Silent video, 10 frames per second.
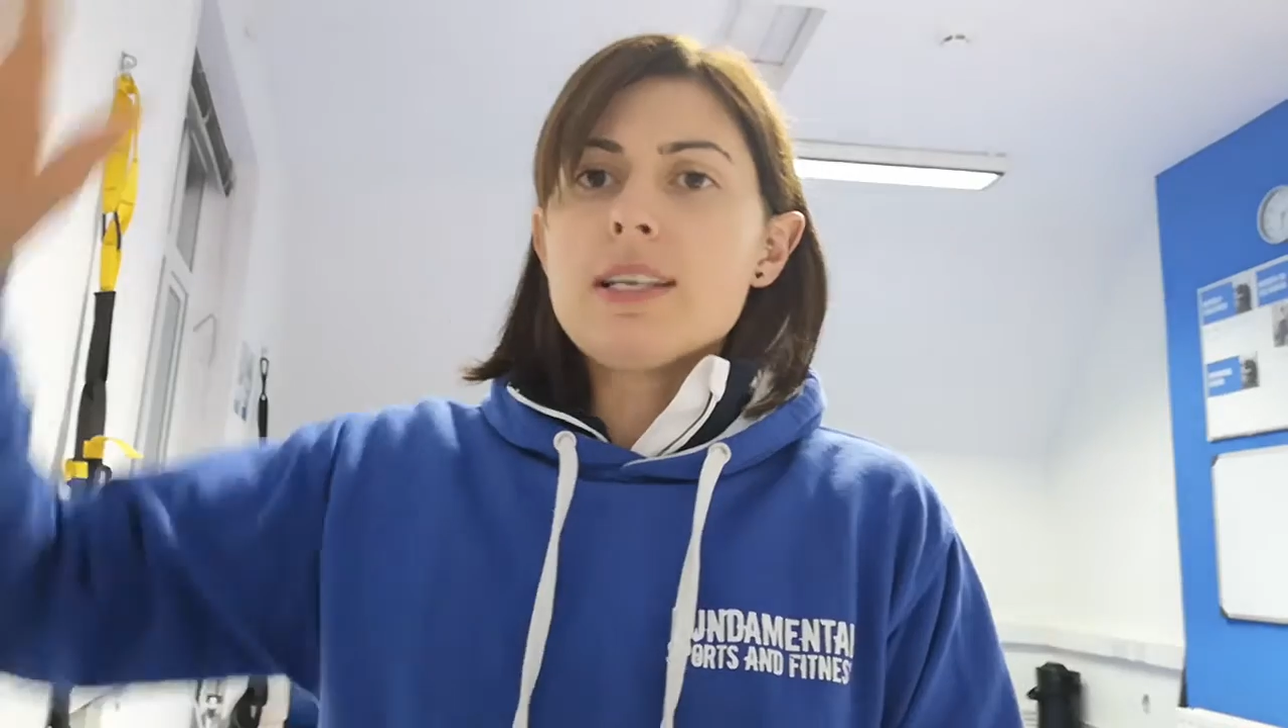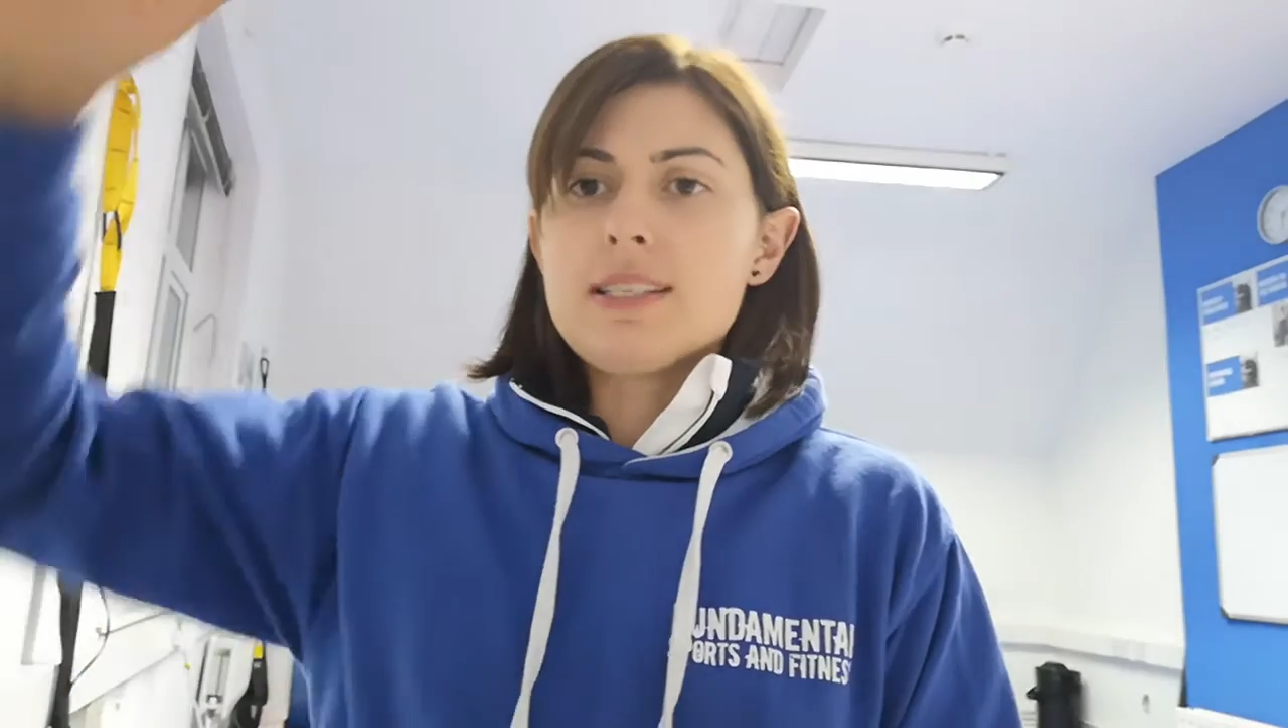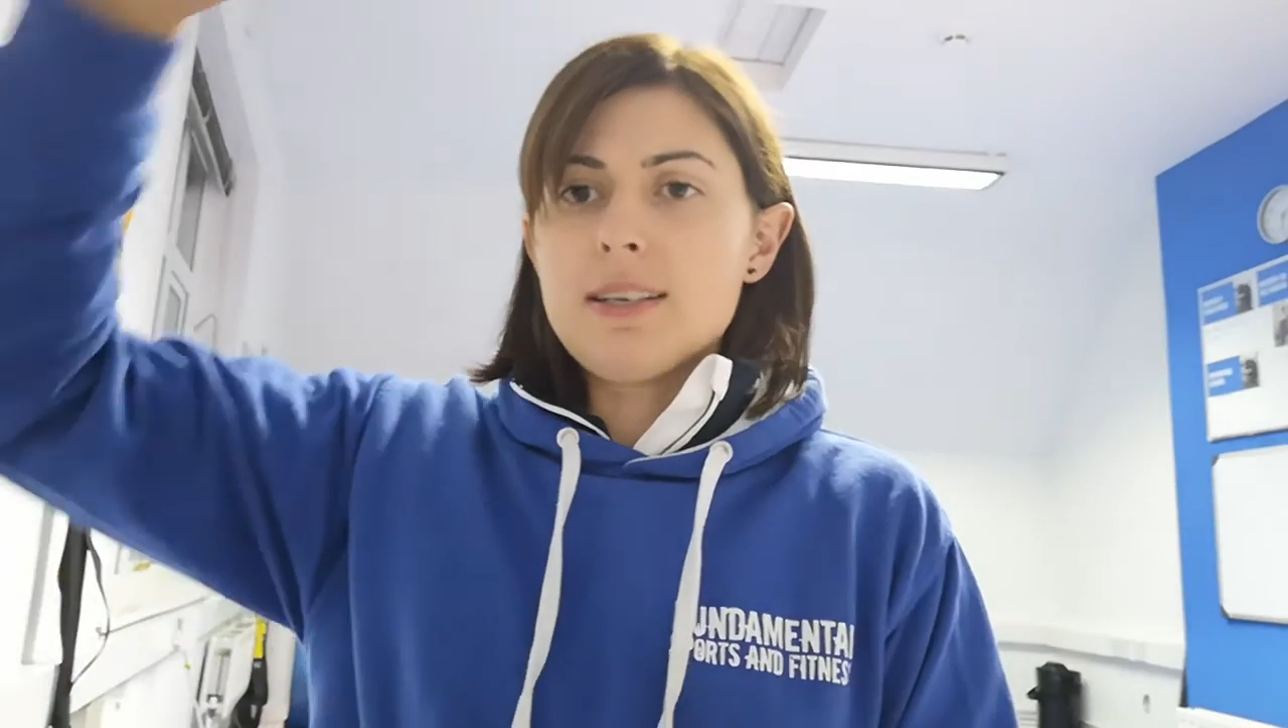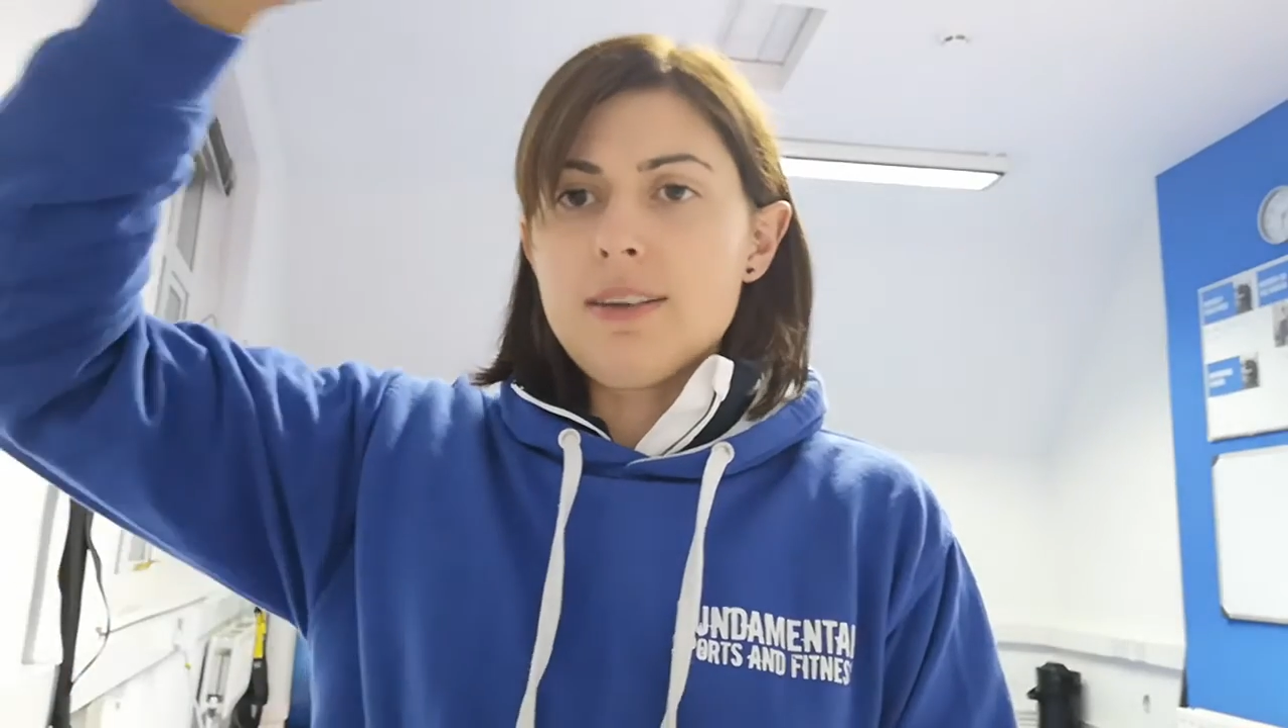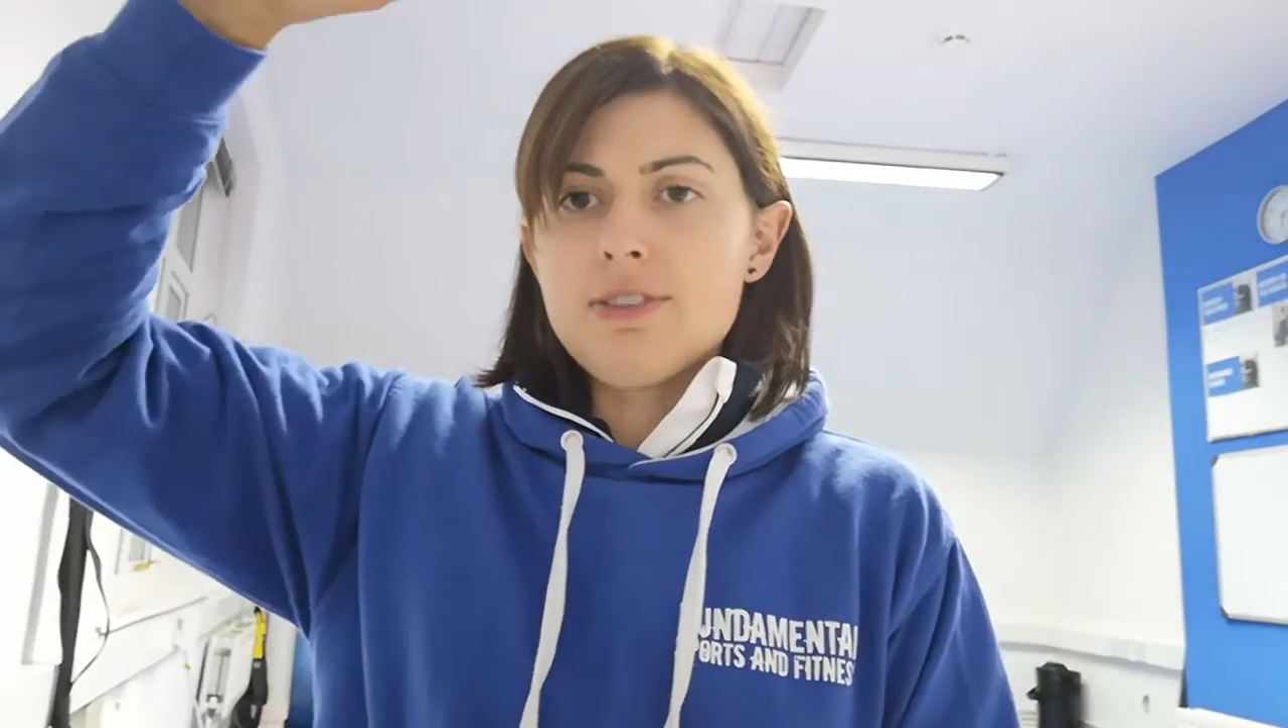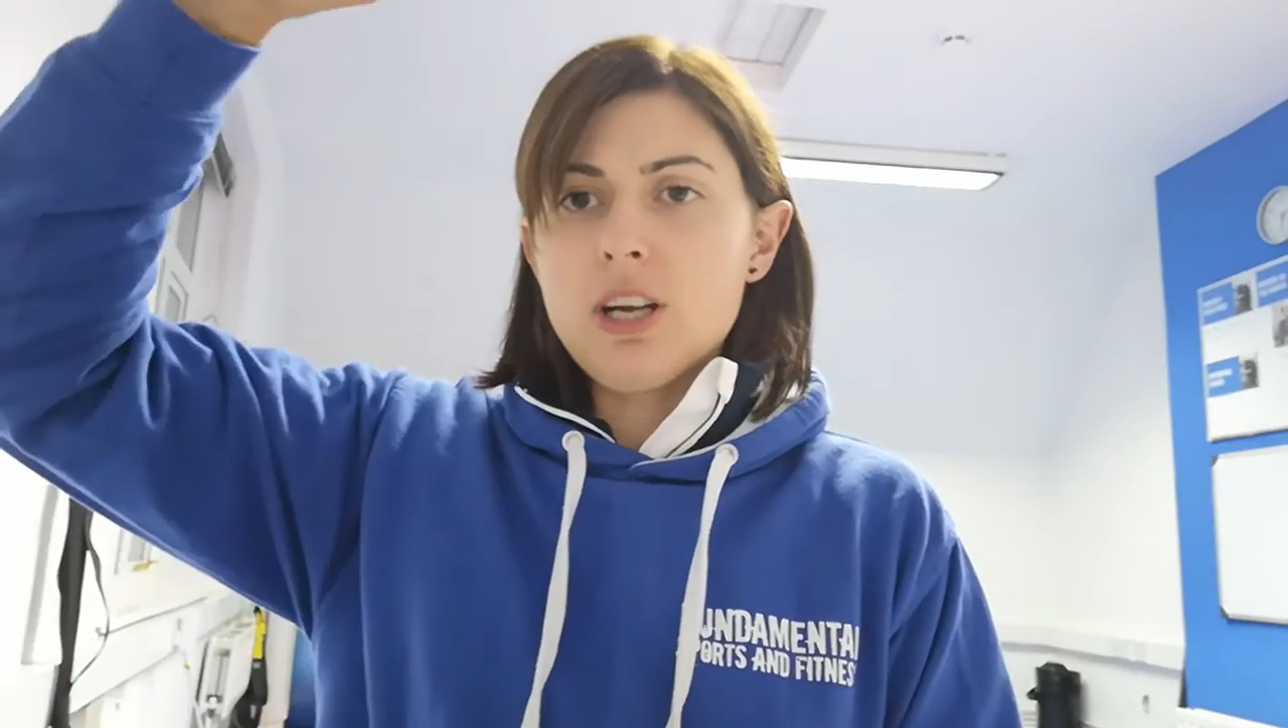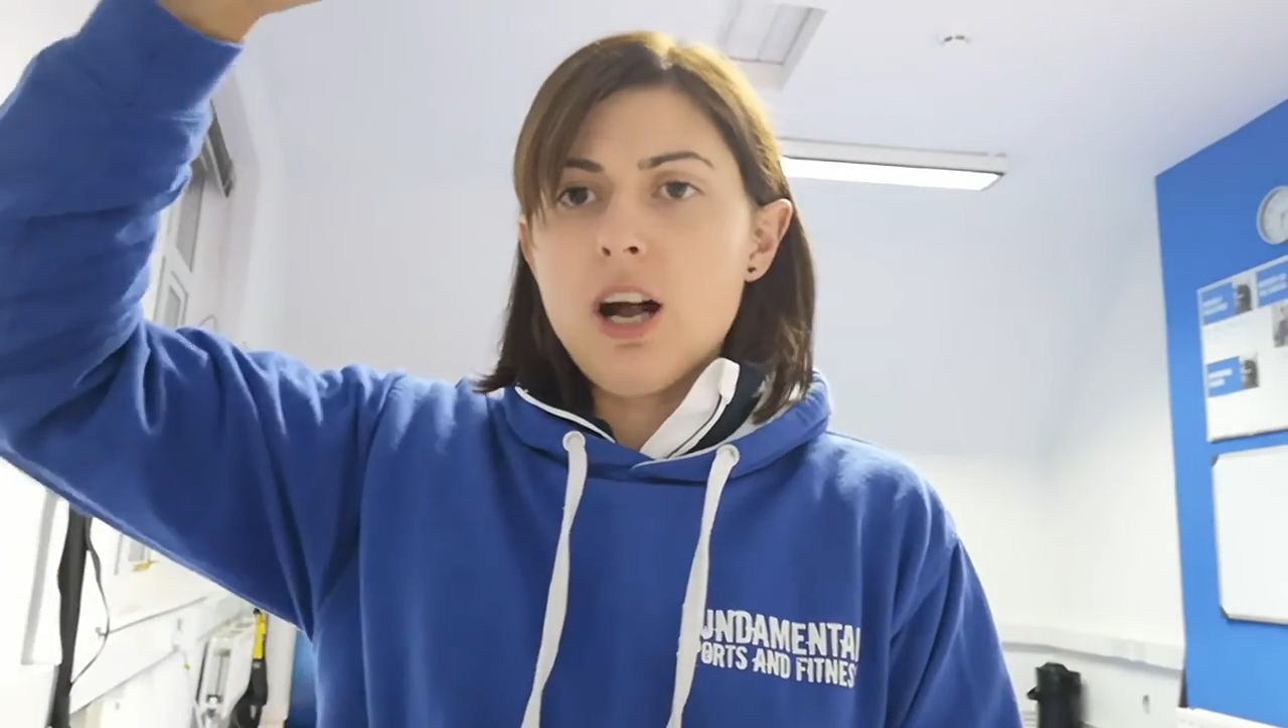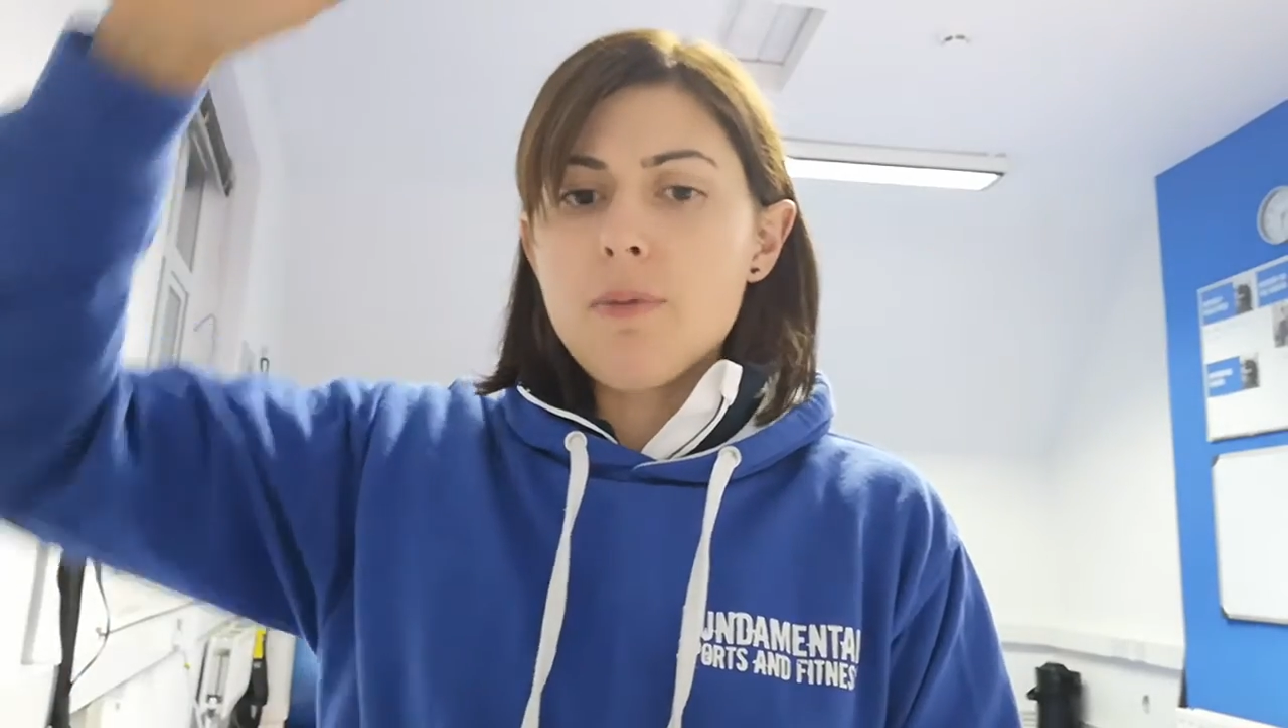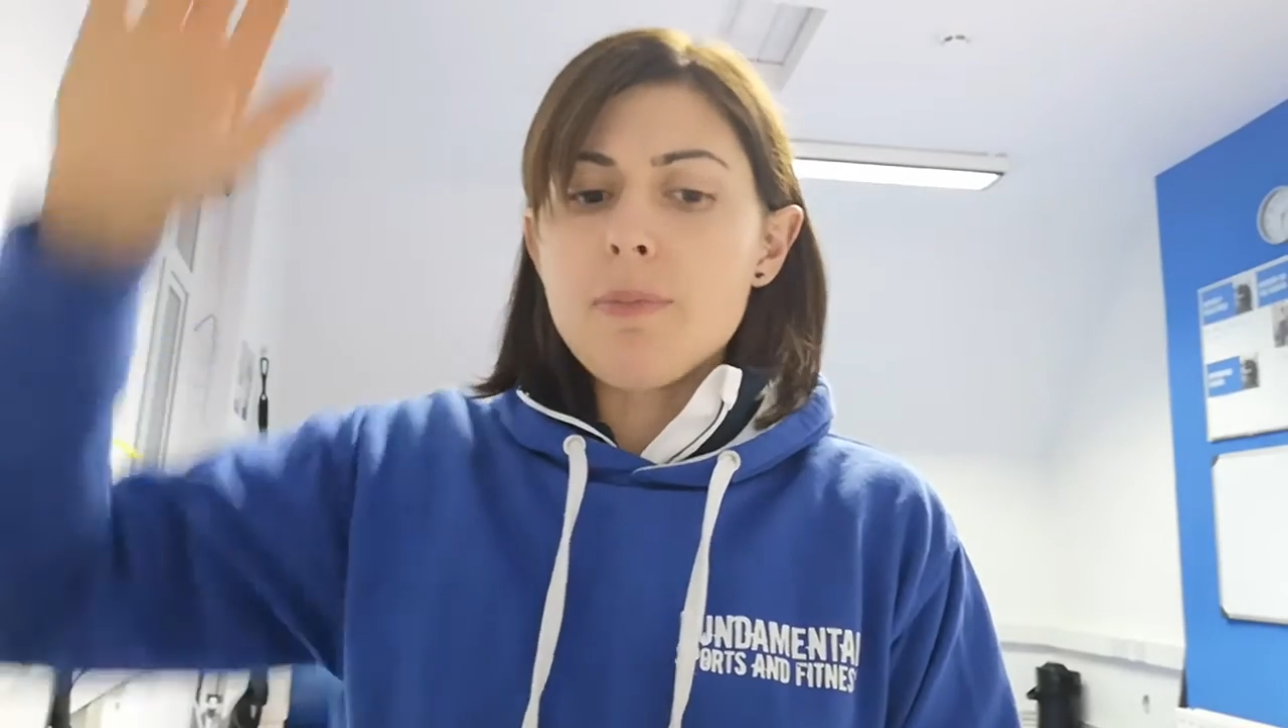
still lift your arm